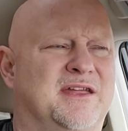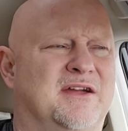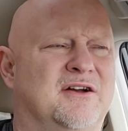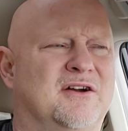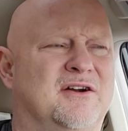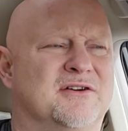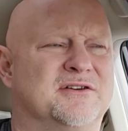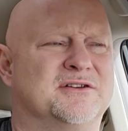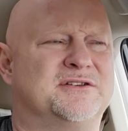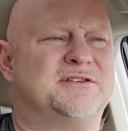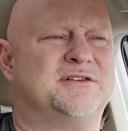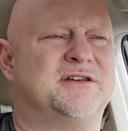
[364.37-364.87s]

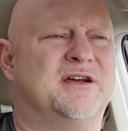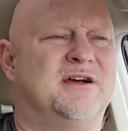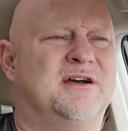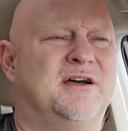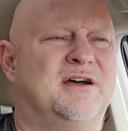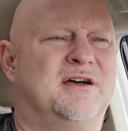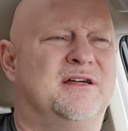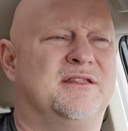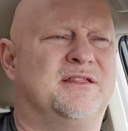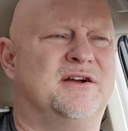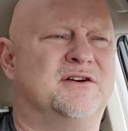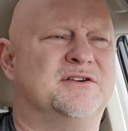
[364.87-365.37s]
years,
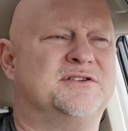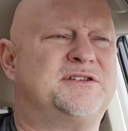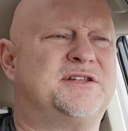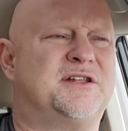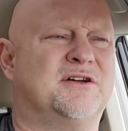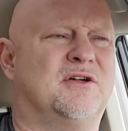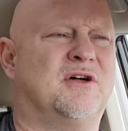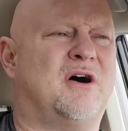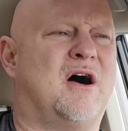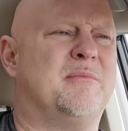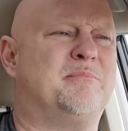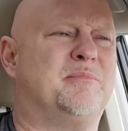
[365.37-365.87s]
they're
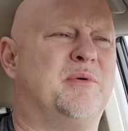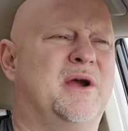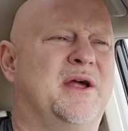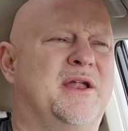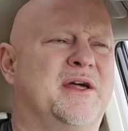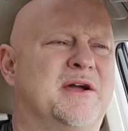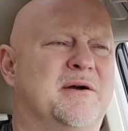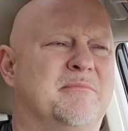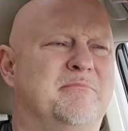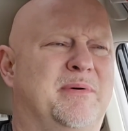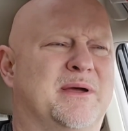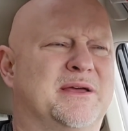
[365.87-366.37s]
still
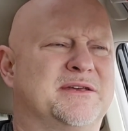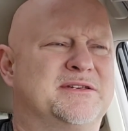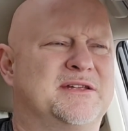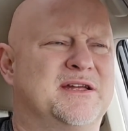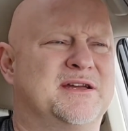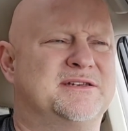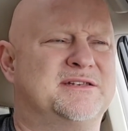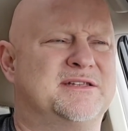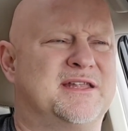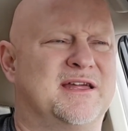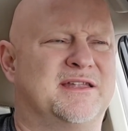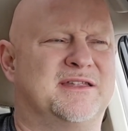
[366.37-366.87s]
operating a
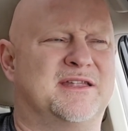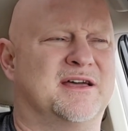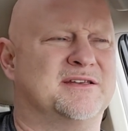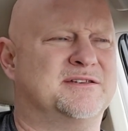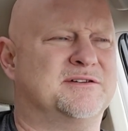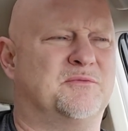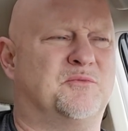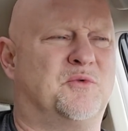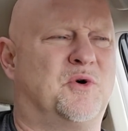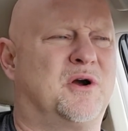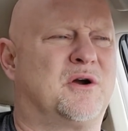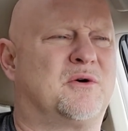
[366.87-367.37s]
business that
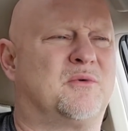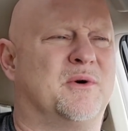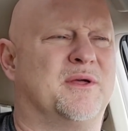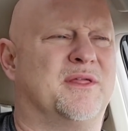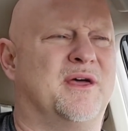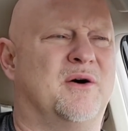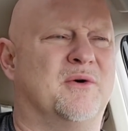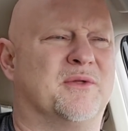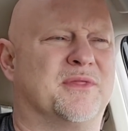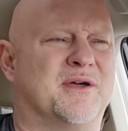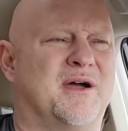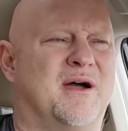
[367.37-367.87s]
doesn't work
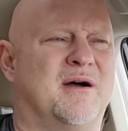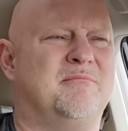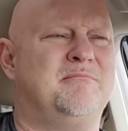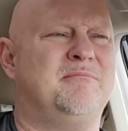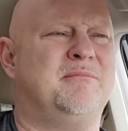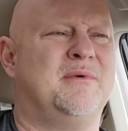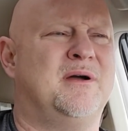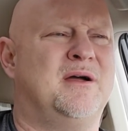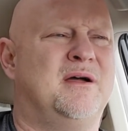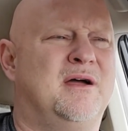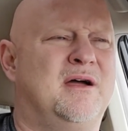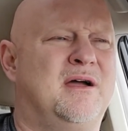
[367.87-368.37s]
without
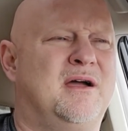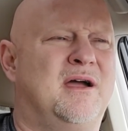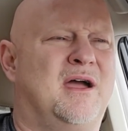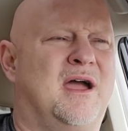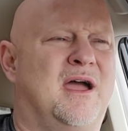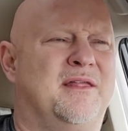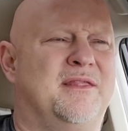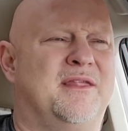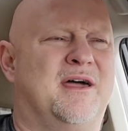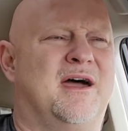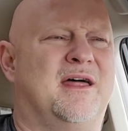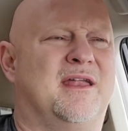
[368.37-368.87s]
them,
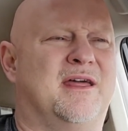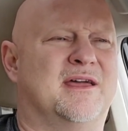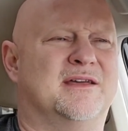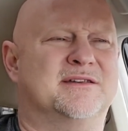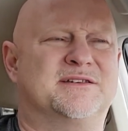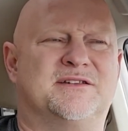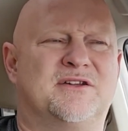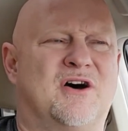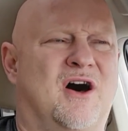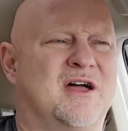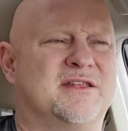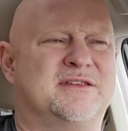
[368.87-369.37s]
and that
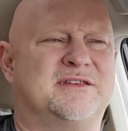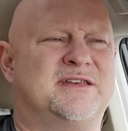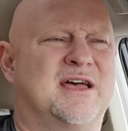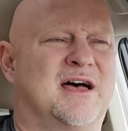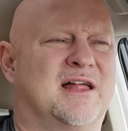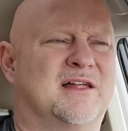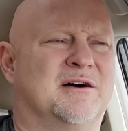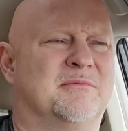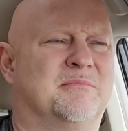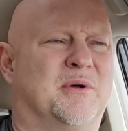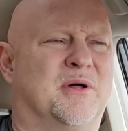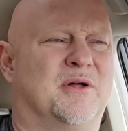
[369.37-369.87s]
is not
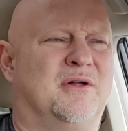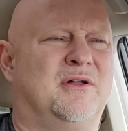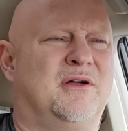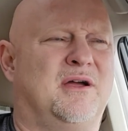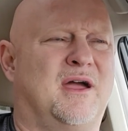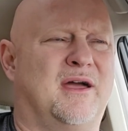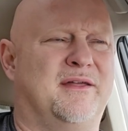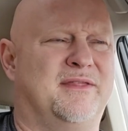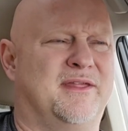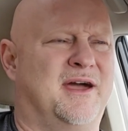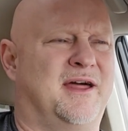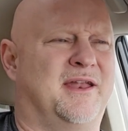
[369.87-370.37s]
sellable,
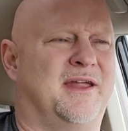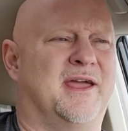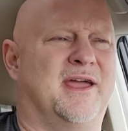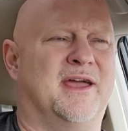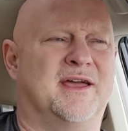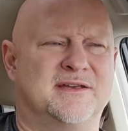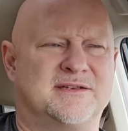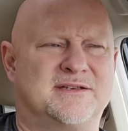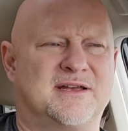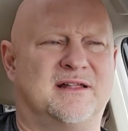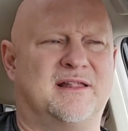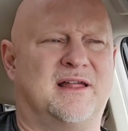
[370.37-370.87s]
and that
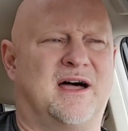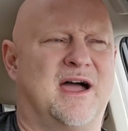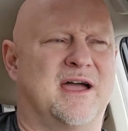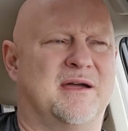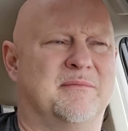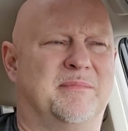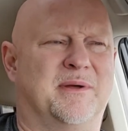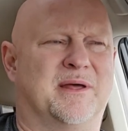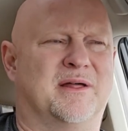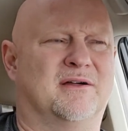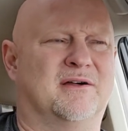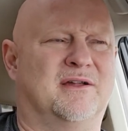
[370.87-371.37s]
is a
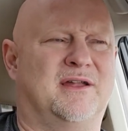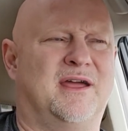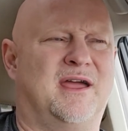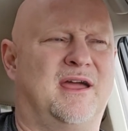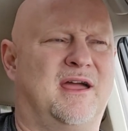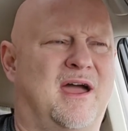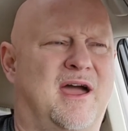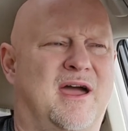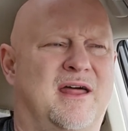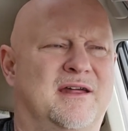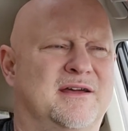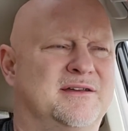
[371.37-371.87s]
liability
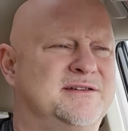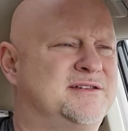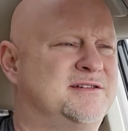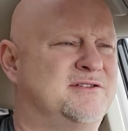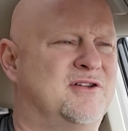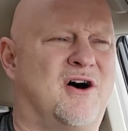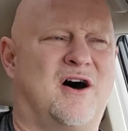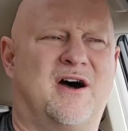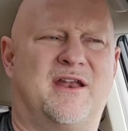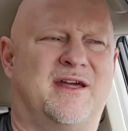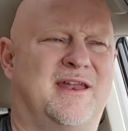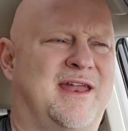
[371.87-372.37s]
and is
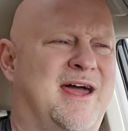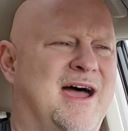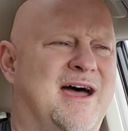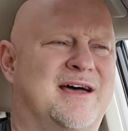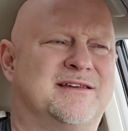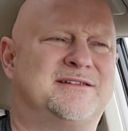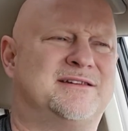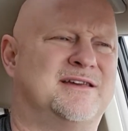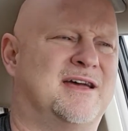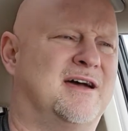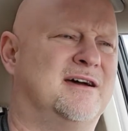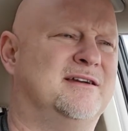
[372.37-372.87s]
not an
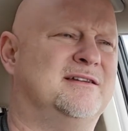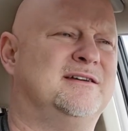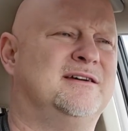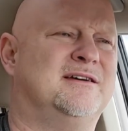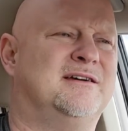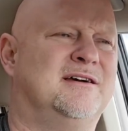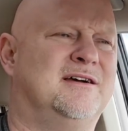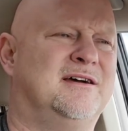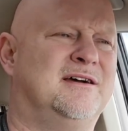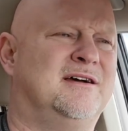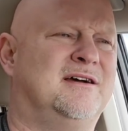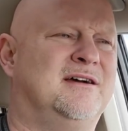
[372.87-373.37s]
asset,
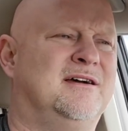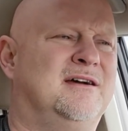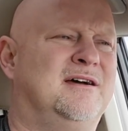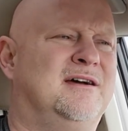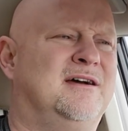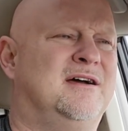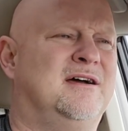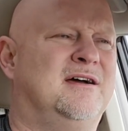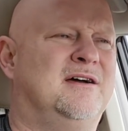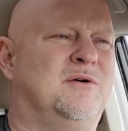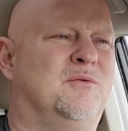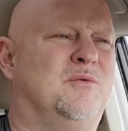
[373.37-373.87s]

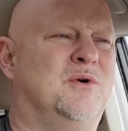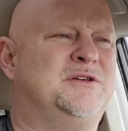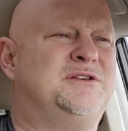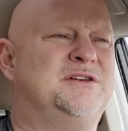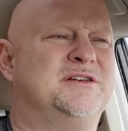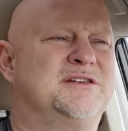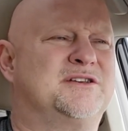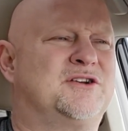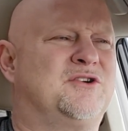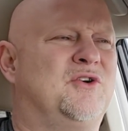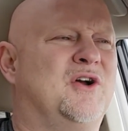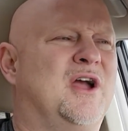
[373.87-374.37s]
which
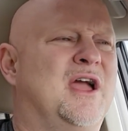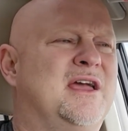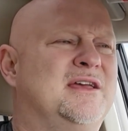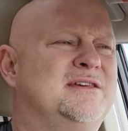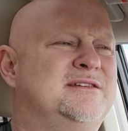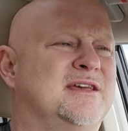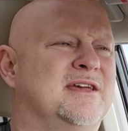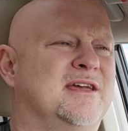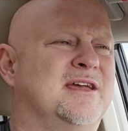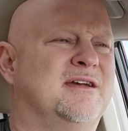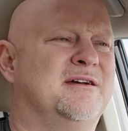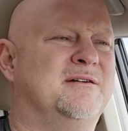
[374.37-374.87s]
is
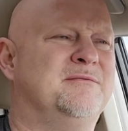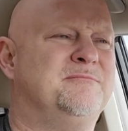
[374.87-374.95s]
crazy.